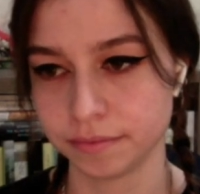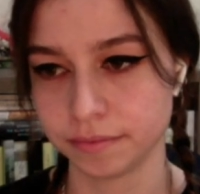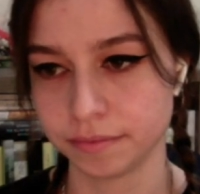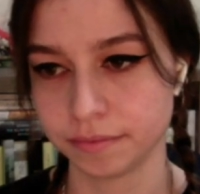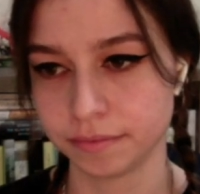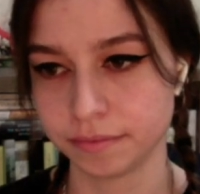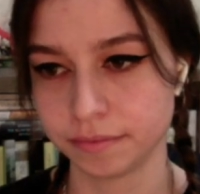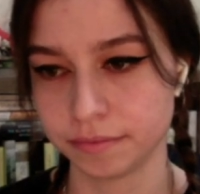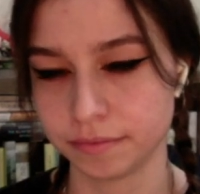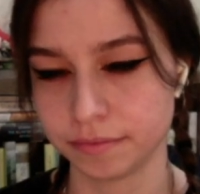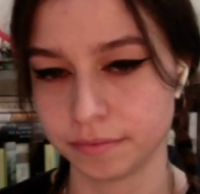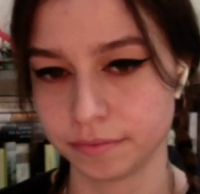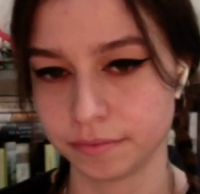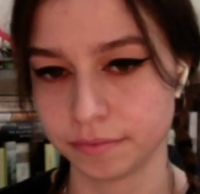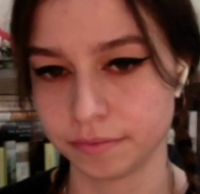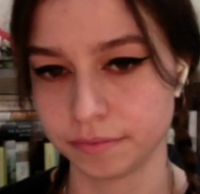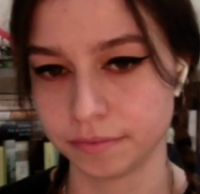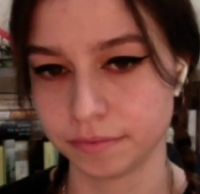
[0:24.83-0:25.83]

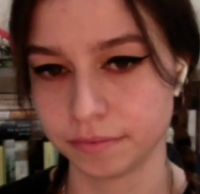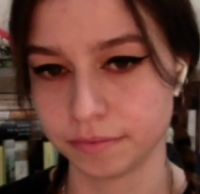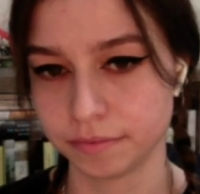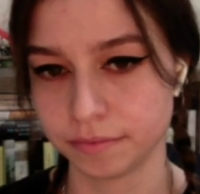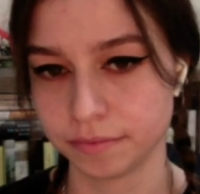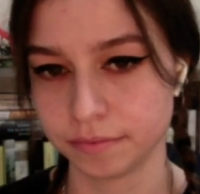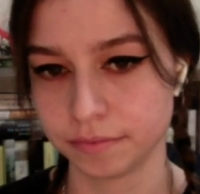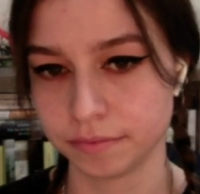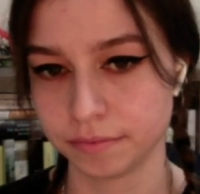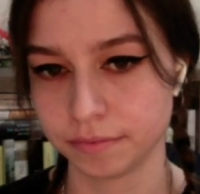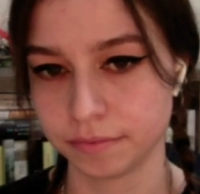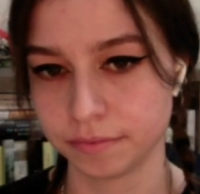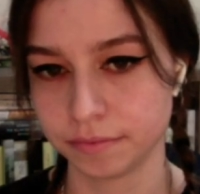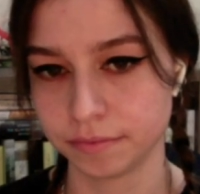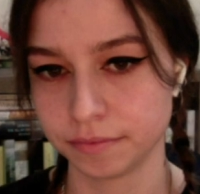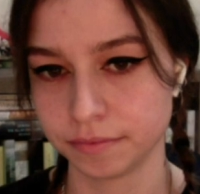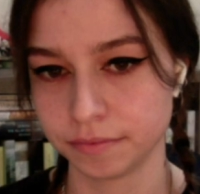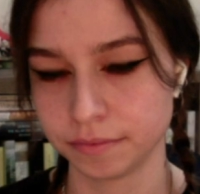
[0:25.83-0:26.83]

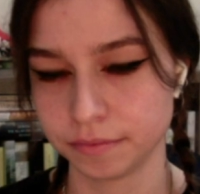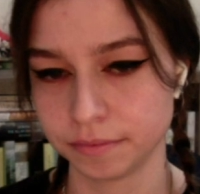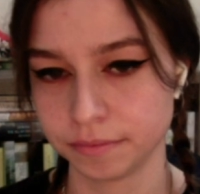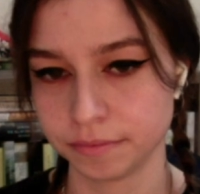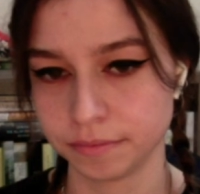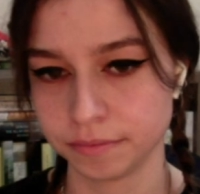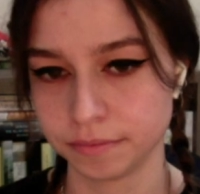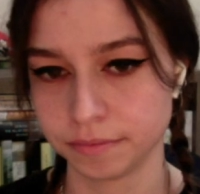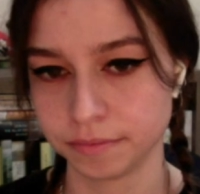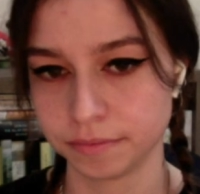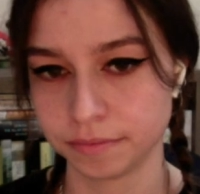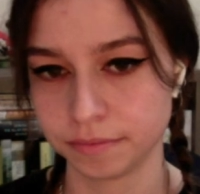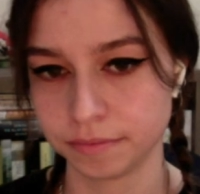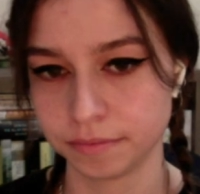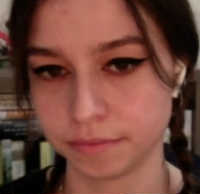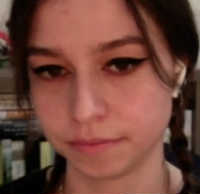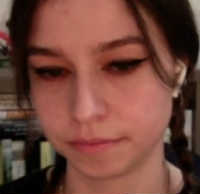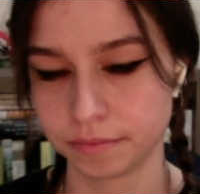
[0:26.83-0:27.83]

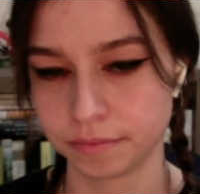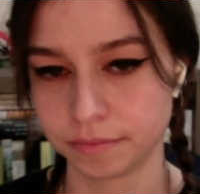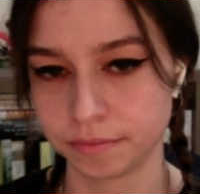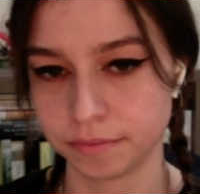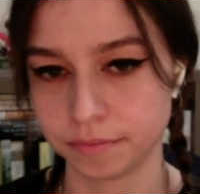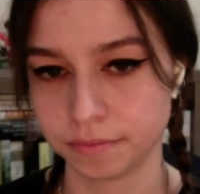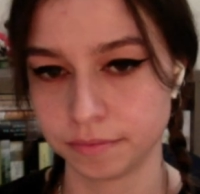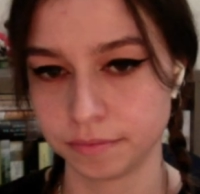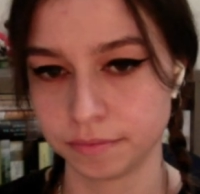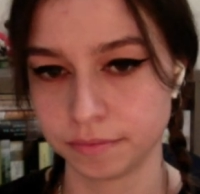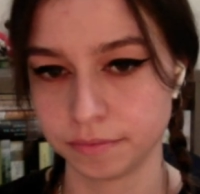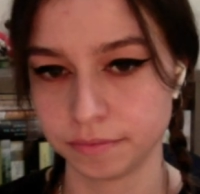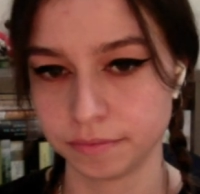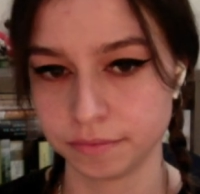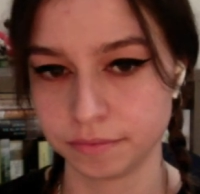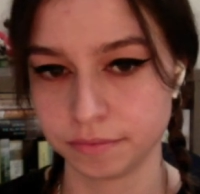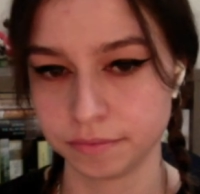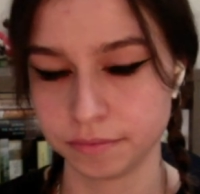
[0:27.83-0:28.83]

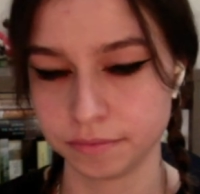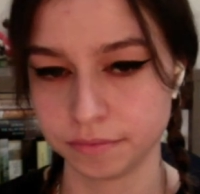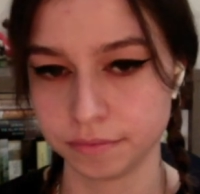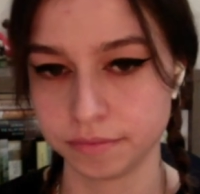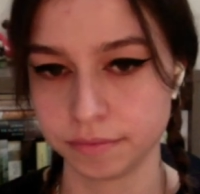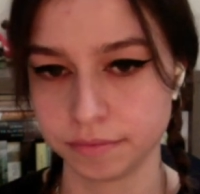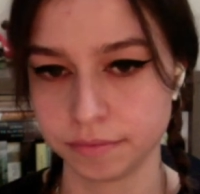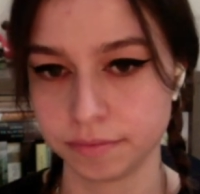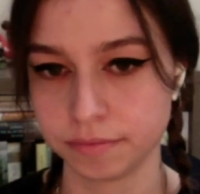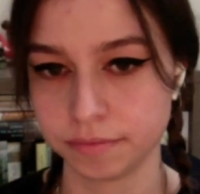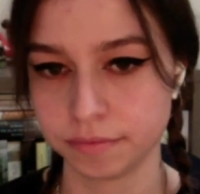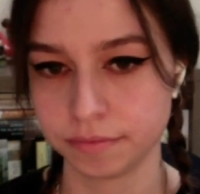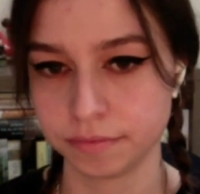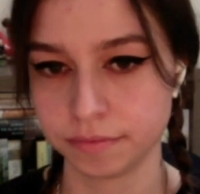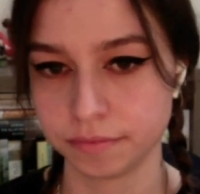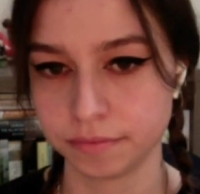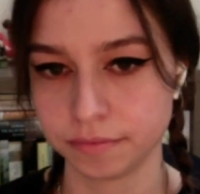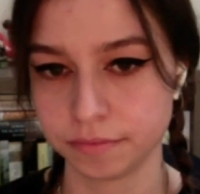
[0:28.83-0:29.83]

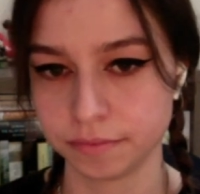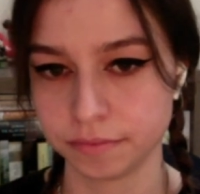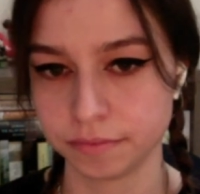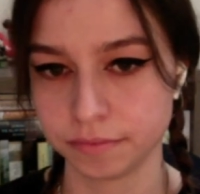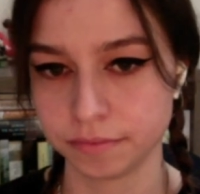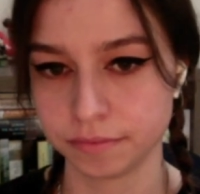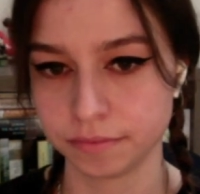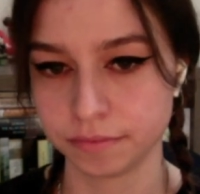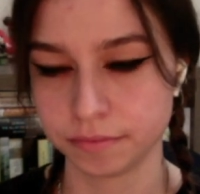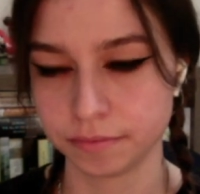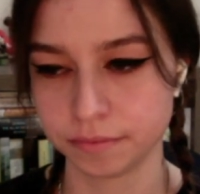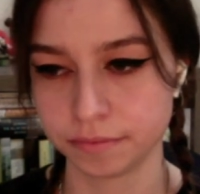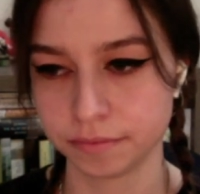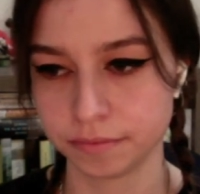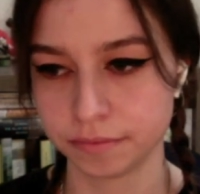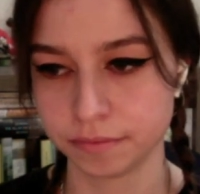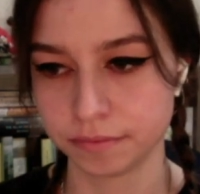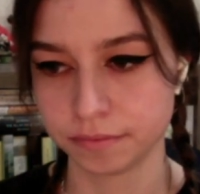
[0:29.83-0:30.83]

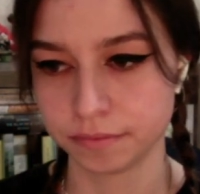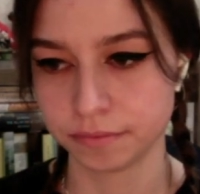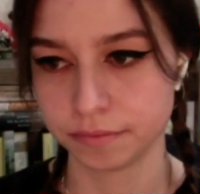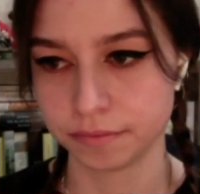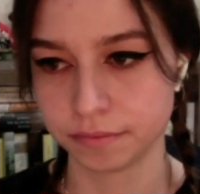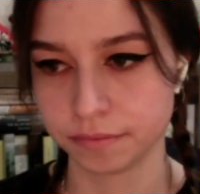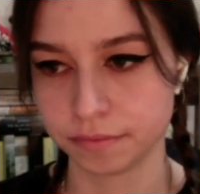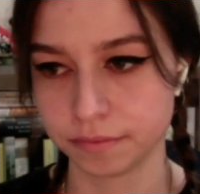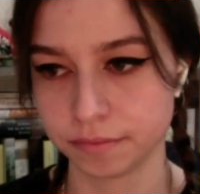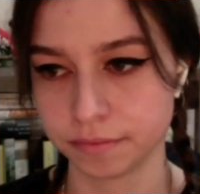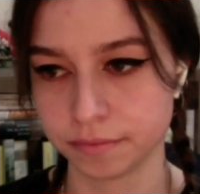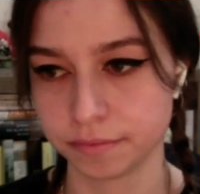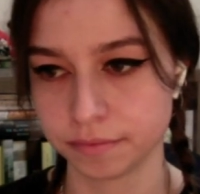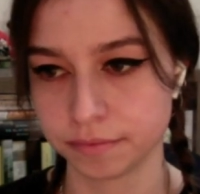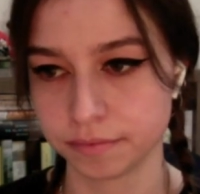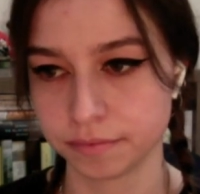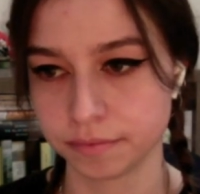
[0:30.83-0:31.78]
(silent)